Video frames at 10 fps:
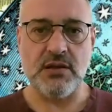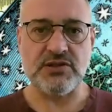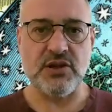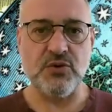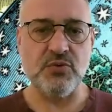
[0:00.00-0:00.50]

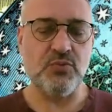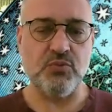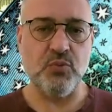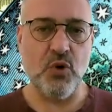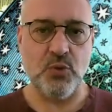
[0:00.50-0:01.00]
So
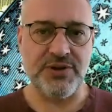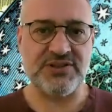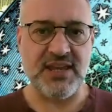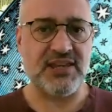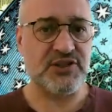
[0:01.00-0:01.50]
what we
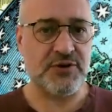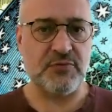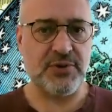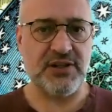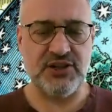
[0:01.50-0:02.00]
see is
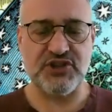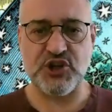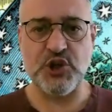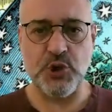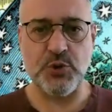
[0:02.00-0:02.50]
completely
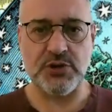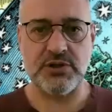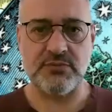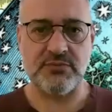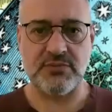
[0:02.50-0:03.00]
skewered,
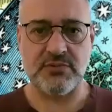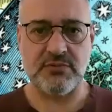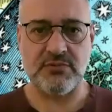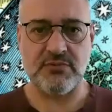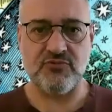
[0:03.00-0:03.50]

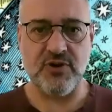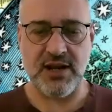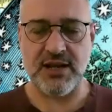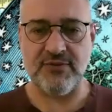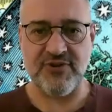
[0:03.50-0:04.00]

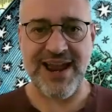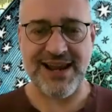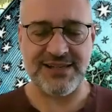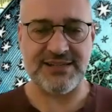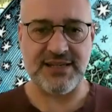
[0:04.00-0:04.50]
really, in
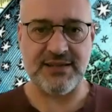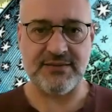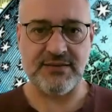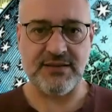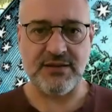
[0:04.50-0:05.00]
reality.
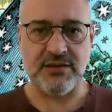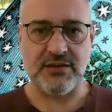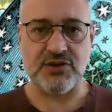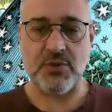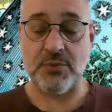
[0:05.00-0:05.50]

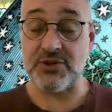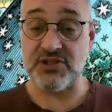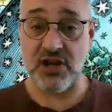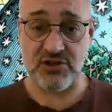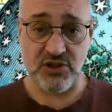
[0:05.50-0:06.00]
Because when we
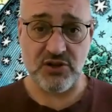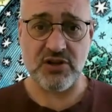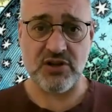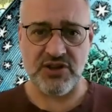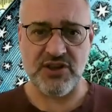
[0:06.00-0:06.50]
start to
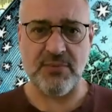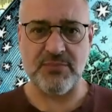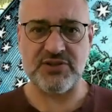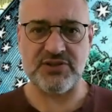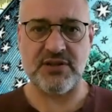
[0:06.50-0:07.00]
look at the
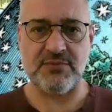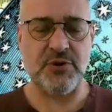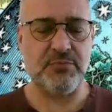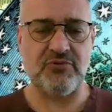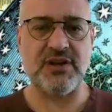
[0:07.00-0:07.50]
numbers and
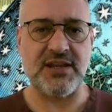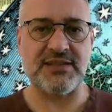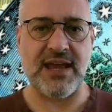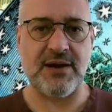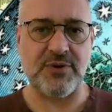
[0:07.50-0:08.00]
we break it
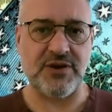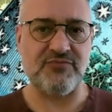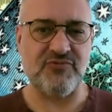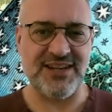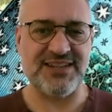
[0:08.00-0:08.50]
down, we
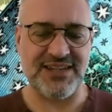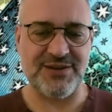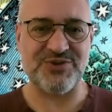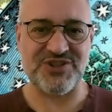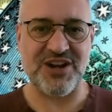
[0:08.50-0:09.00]
can really see
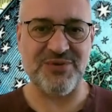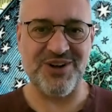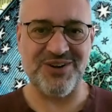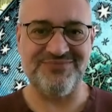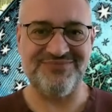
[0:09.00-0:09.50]
what's going
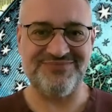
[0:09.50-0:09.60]
on.